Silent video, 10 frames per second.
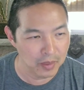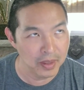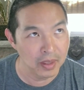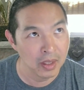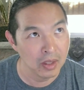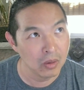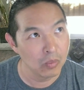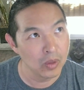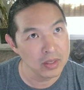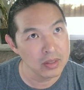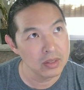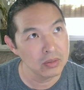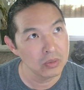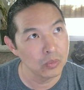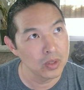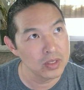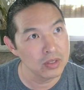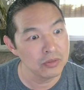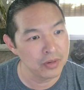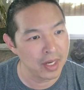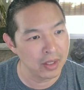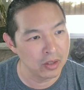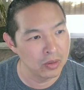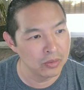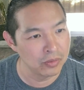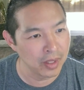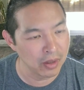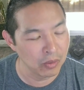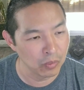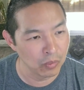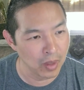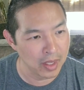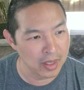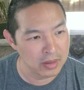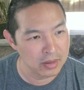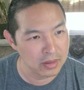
But what's the value of like a rice?